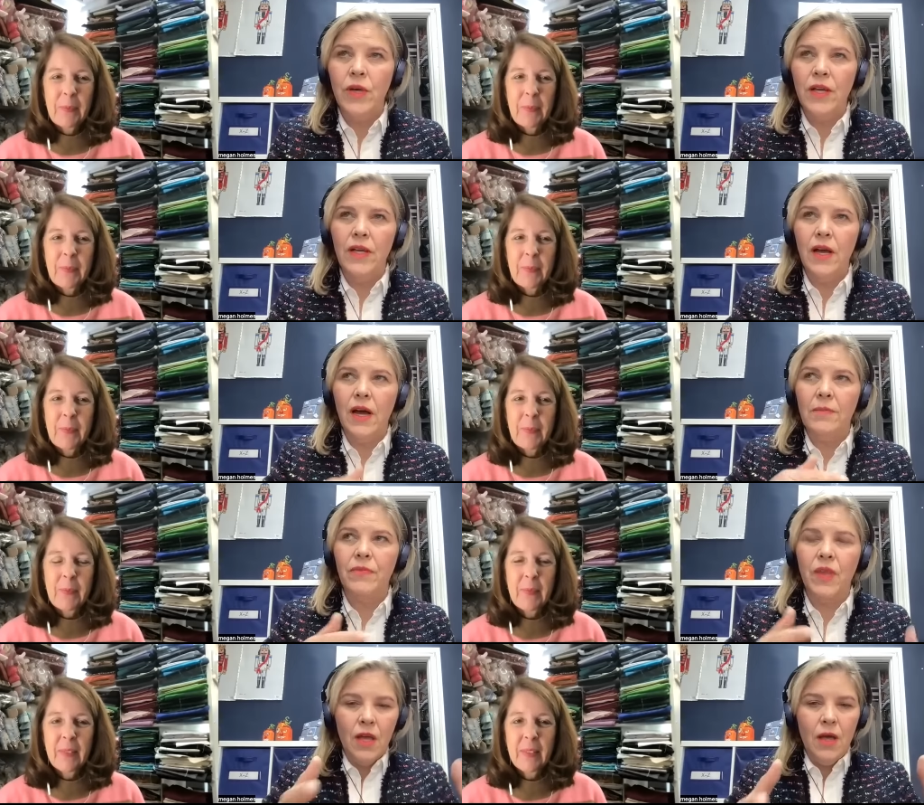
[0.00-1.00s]
Speaker 1: we
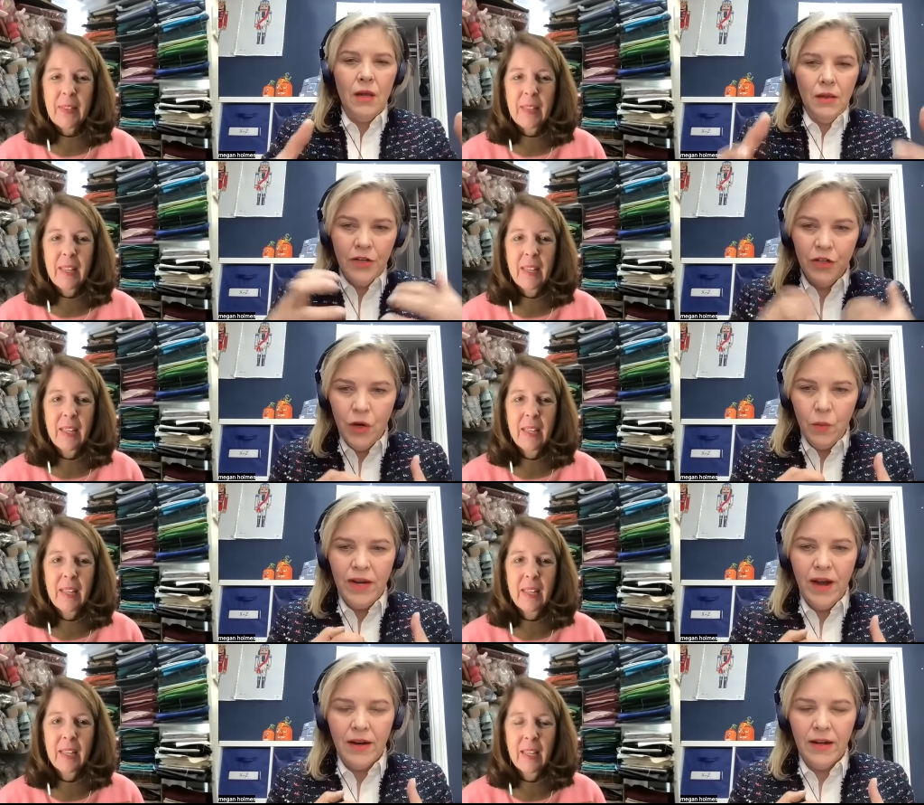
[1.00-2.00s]
um, let you know
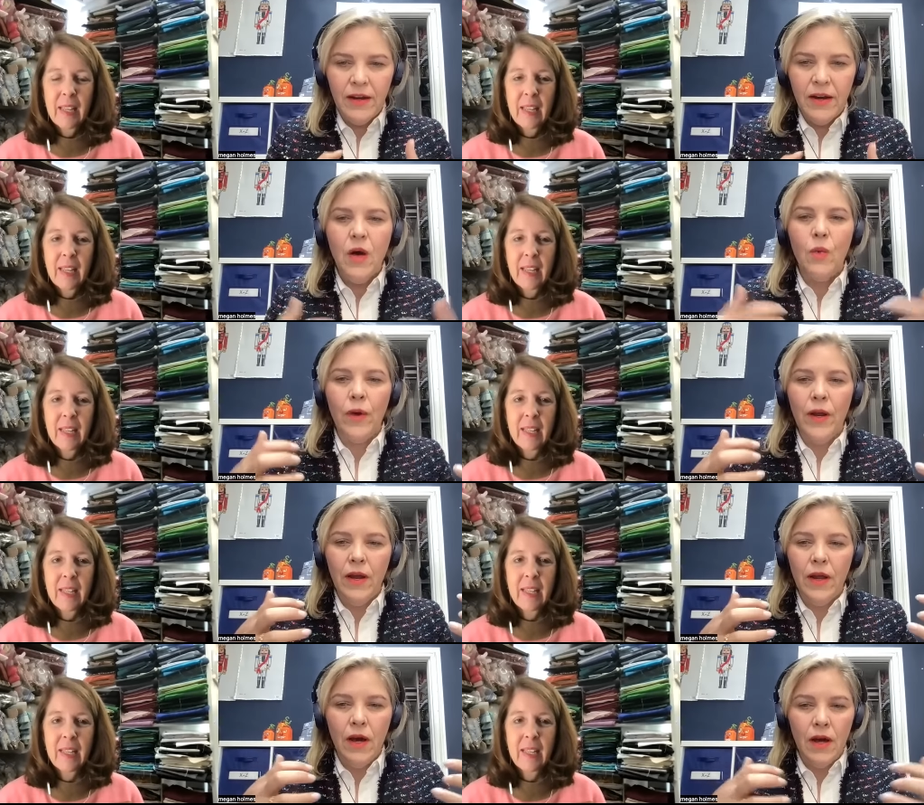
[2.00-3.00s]
we got it.
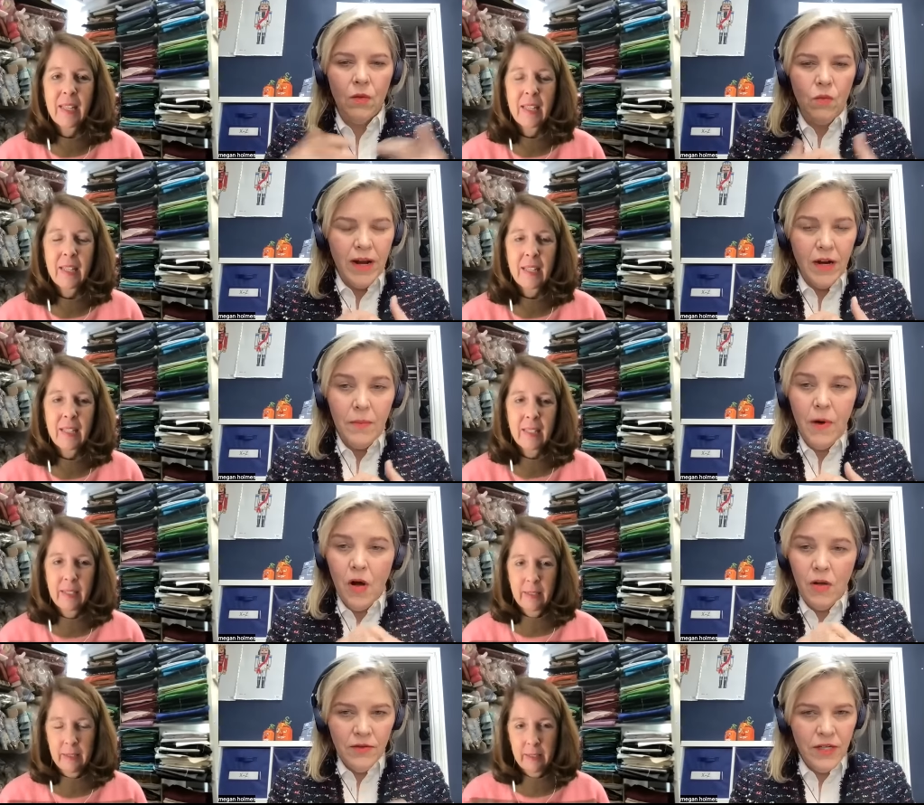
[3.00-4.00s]
We uh, write up
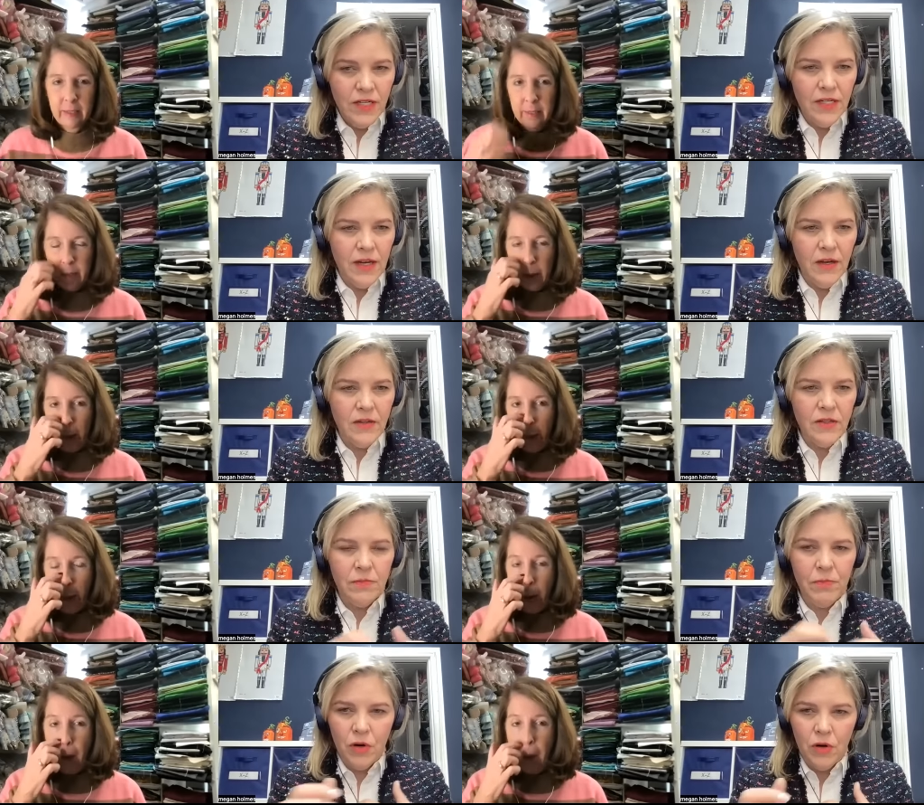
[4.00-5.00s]
all of the details
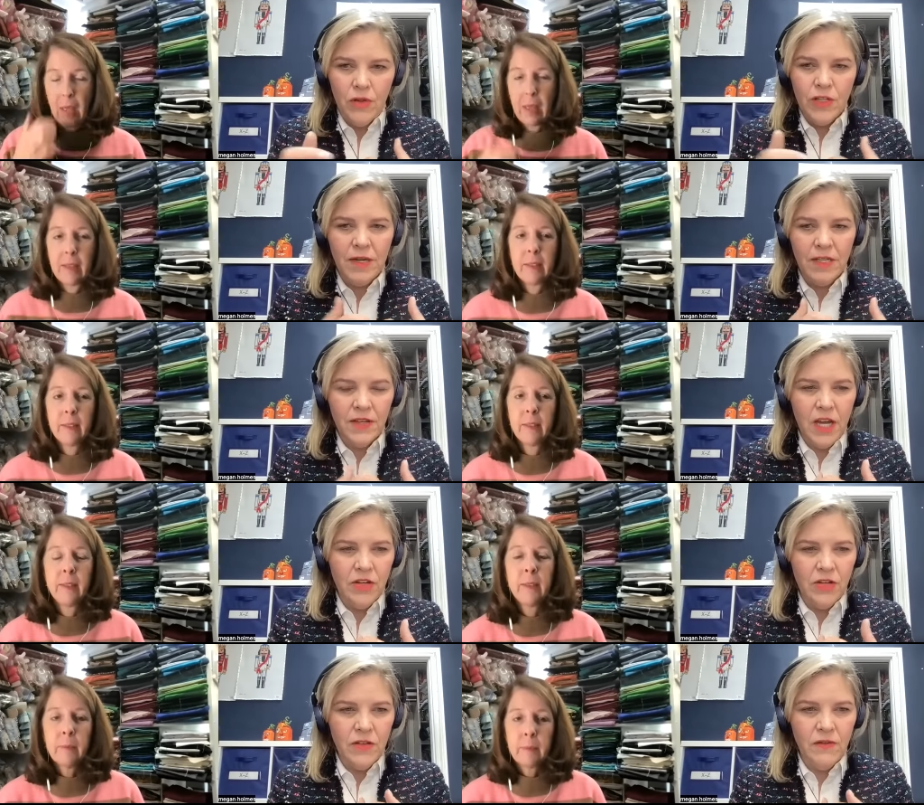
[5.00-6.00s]
per the
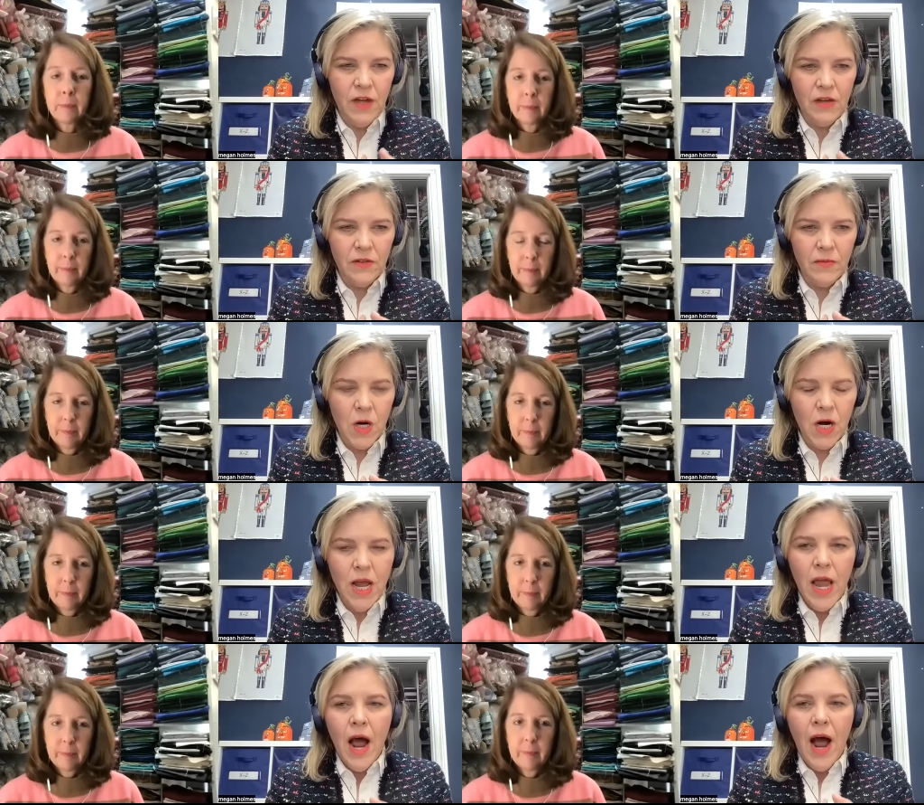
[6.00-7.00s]
specifications of the customer.
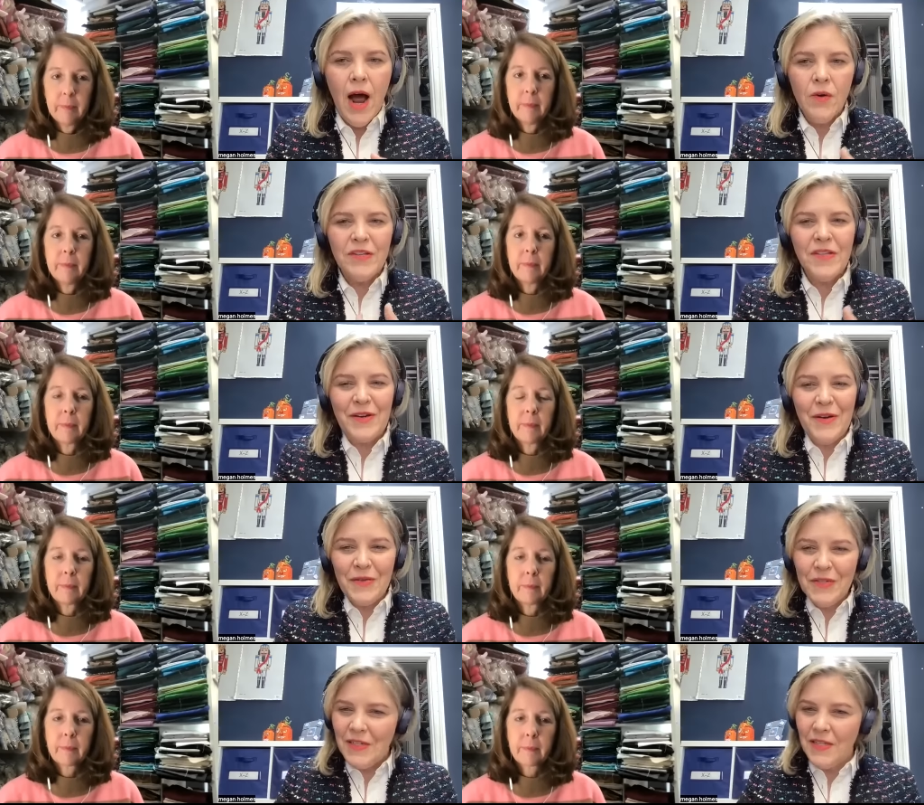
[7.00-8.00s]
Ours then
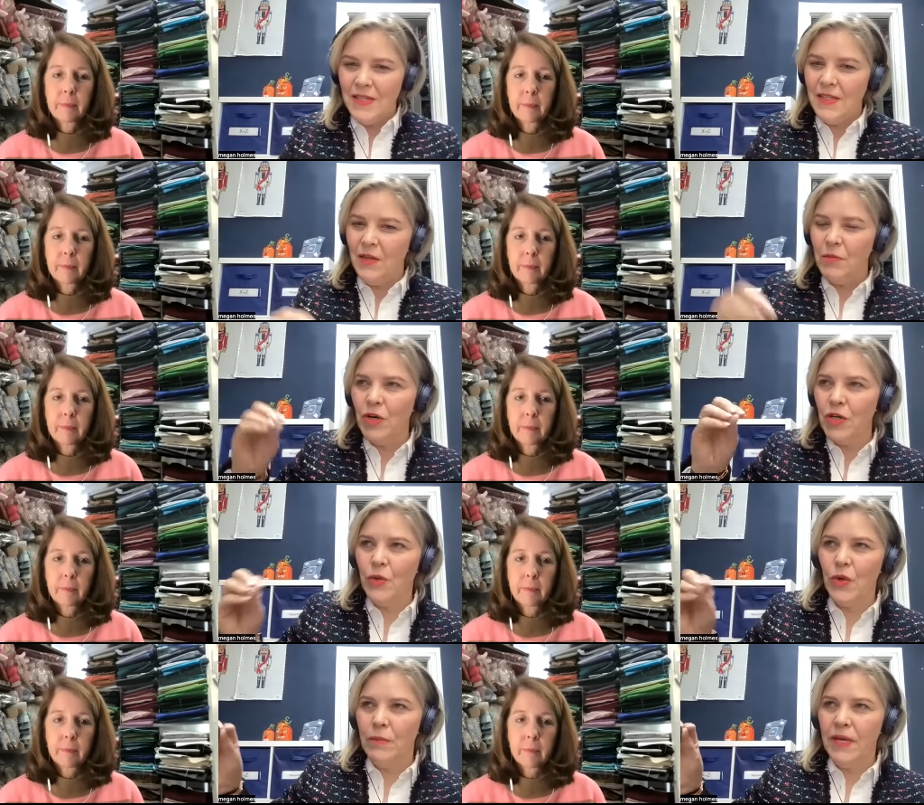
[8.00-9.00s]
goes into this little
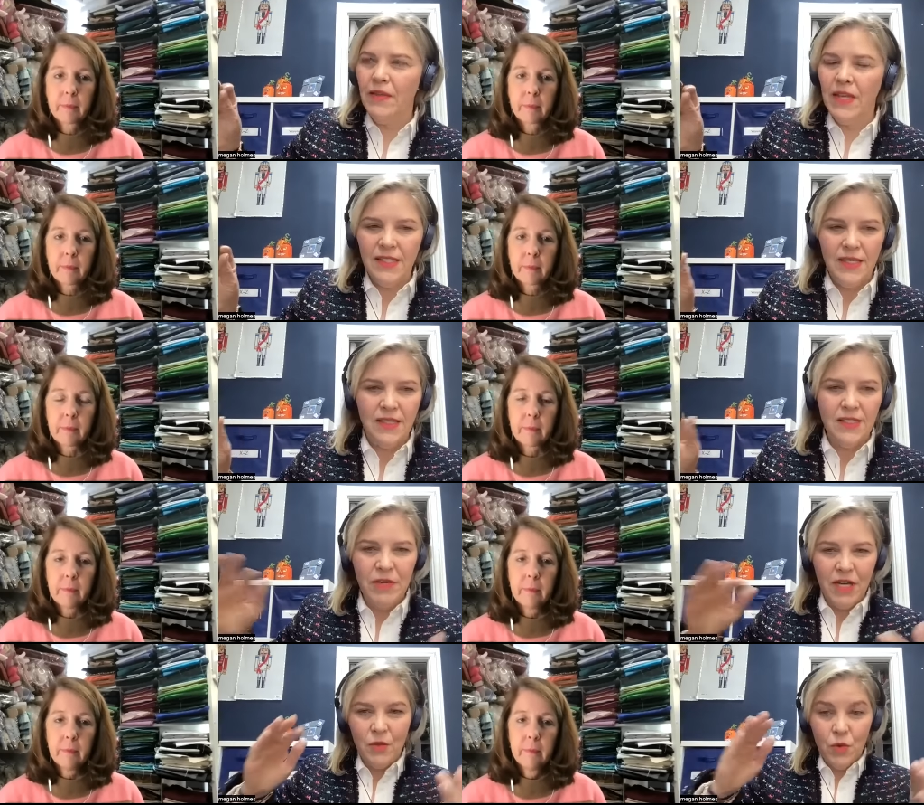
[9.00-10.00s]
purgatory bin that sits
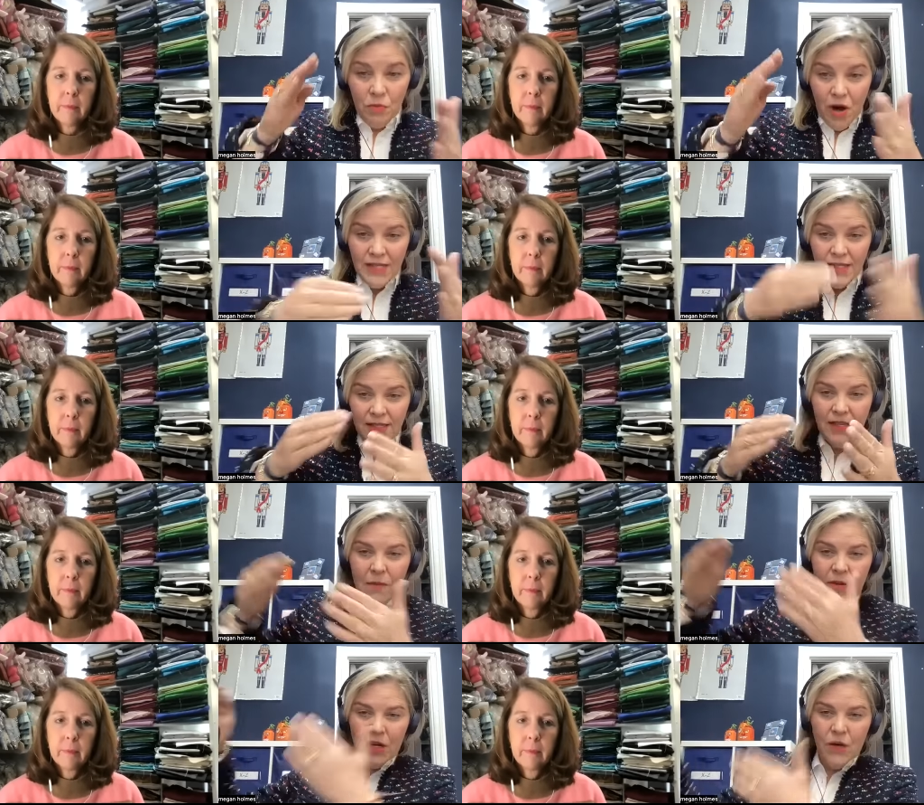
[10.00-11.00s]
because we're processing
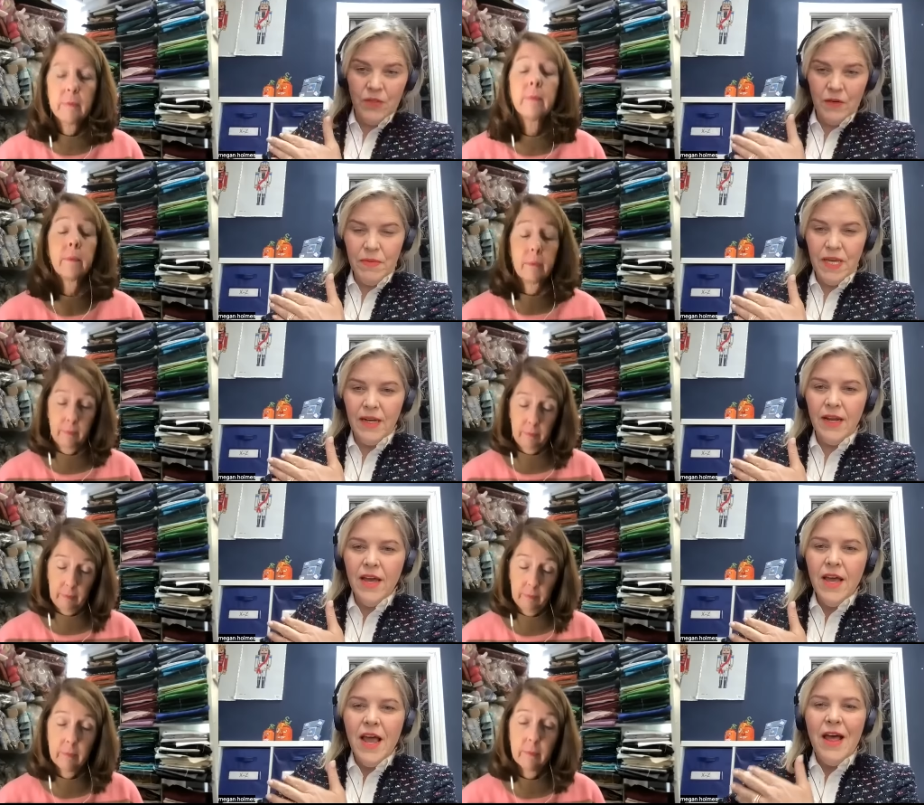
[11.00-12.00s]
them and it goes in a bin.
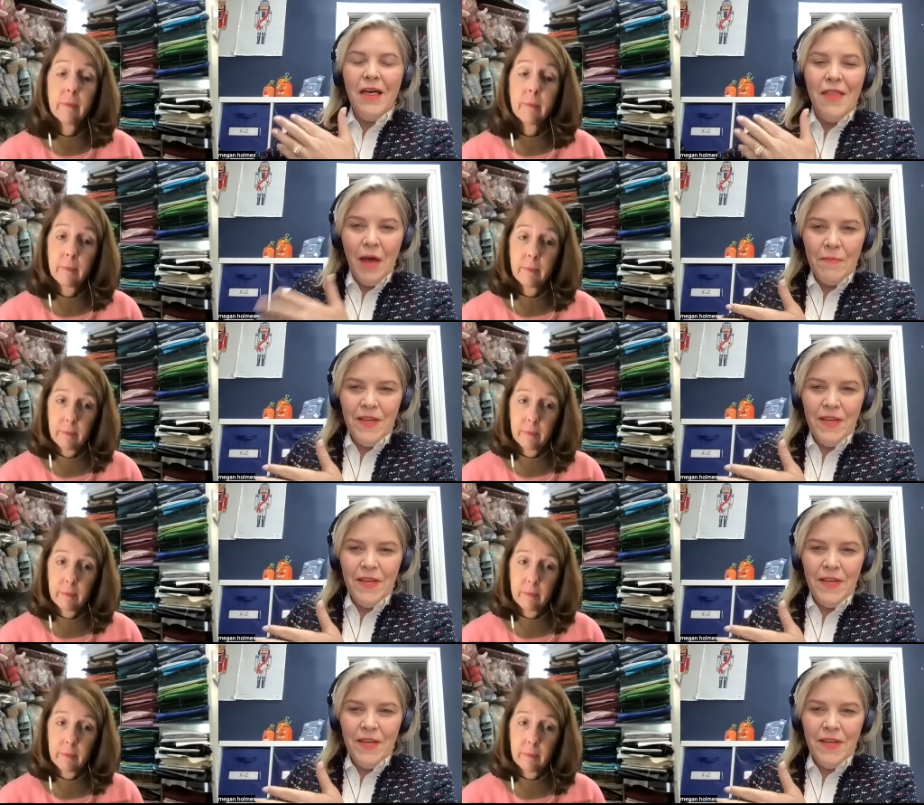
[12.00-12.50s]
That